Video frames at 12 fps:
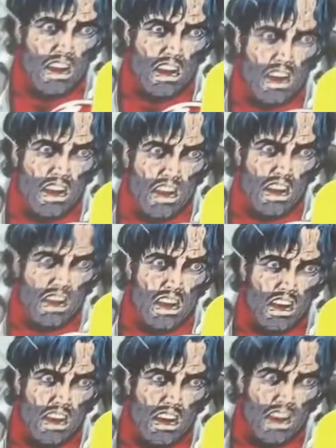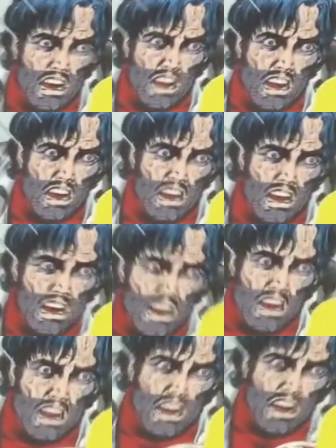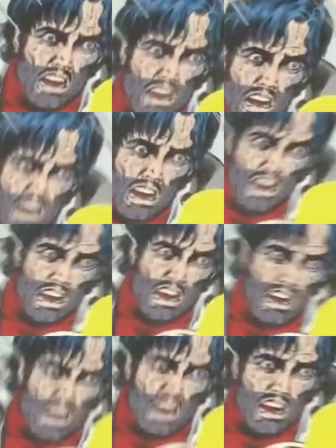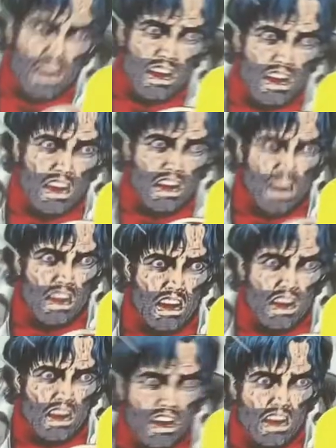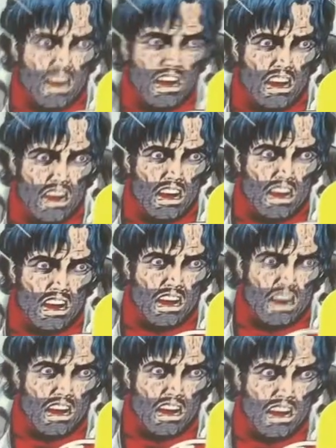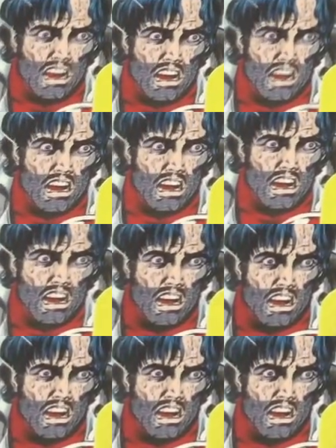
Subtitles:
a peg hole in yours. Well, I mean, you can, but if you are going to trim your corners